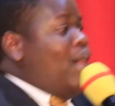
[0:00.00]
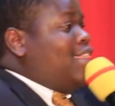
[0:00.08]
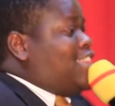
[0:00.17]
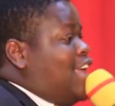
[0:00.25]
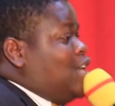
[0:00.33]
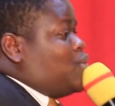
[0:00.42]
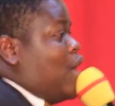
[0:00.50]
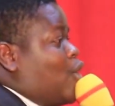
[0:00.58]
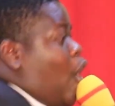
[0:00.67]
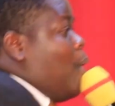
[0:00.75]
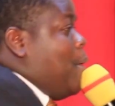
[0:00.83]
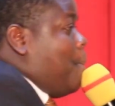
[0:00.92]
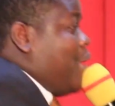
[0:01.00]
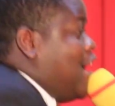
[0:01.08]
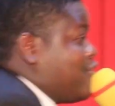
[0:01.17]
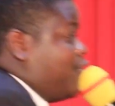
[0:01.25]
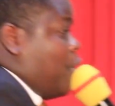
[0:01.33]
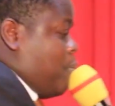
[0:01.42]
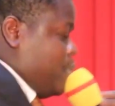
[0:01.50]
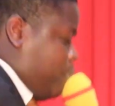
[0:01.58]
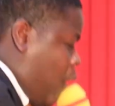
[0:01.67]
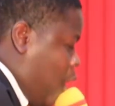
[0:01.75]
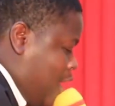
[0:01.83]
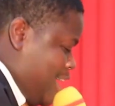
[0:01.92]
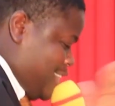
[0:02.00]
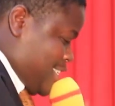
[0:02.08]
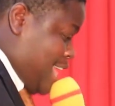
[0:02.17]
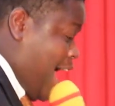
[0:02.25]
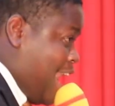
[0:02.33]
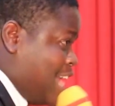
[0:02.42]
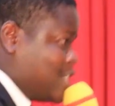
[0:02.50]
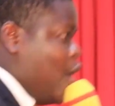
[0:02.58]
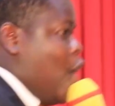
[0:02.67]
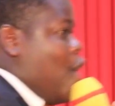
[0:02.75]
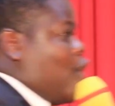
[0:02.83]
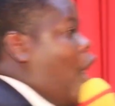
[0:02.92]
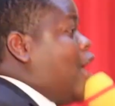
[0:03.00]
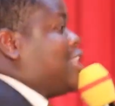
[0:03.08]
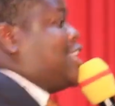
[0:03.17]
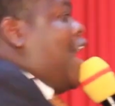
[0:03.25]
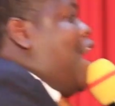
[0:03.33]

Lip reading: when things were going bad for Paul and Silas, God